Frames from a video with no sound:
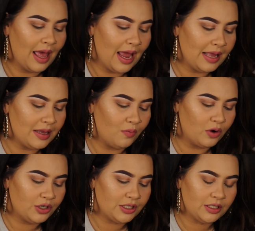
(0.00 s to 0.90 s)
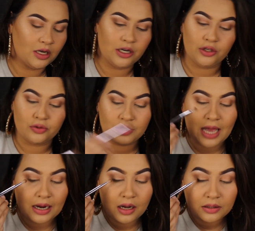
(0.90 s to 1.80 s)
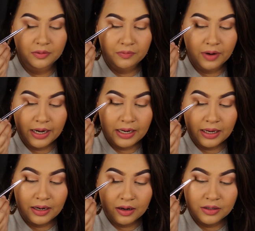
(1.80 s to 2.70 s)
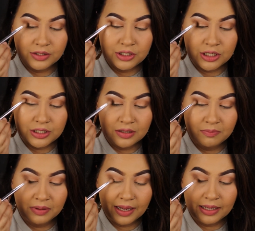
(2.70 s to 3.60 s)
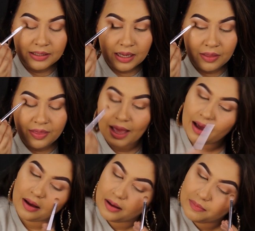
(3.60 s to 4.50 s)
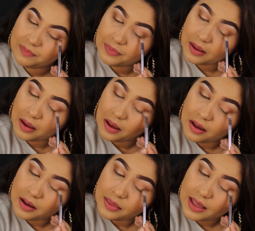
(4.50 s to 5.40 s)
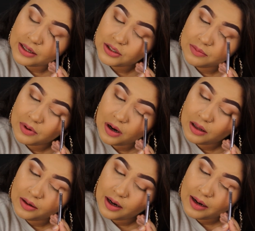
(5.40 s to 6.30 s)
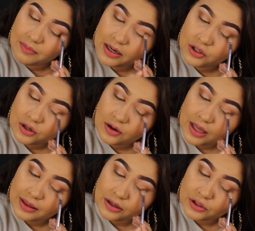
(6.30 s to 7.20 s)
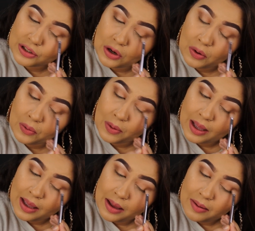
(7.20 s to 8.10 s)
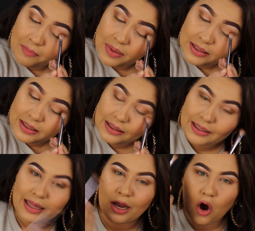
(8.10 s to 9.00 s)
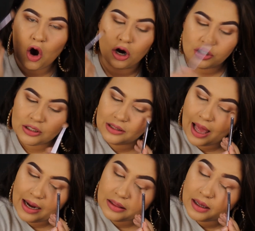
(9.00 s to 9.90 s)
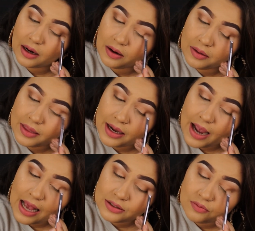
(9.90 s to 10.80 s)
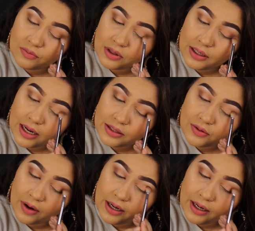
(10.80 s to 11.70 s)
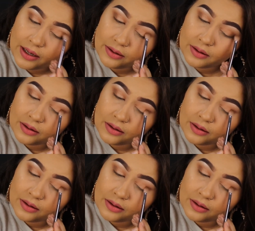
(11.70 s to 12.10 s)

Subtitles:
And then we're just gonna use that color right here just to blend that that shimmer color, and make sure that there's no basically like harsh line there, that it has a really nice gradient.